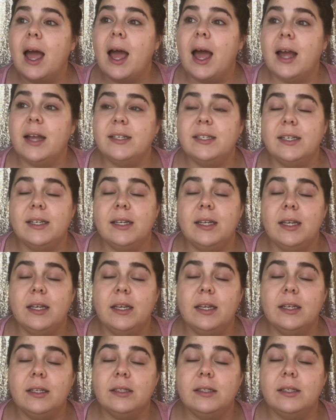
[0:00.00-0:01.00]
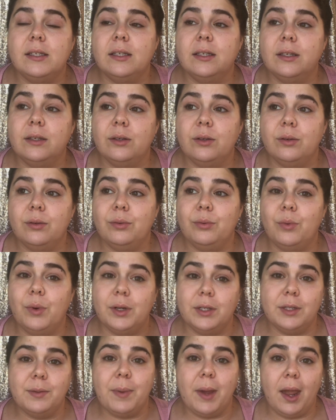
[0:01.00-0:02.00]
I didn't
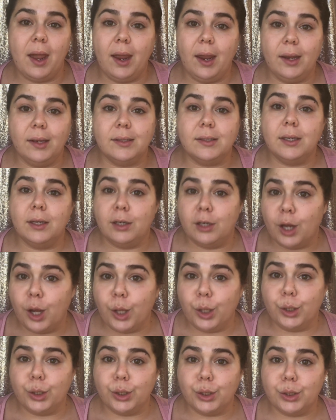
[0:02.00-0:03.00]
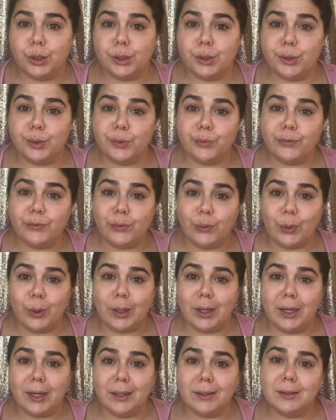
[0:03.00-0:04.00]
want to pay $10
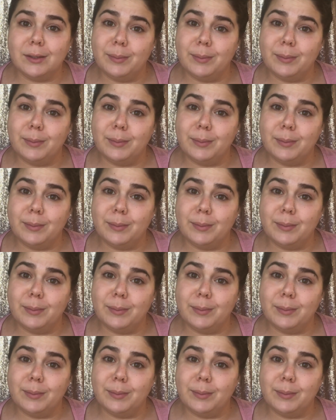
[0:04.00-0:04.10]
for it,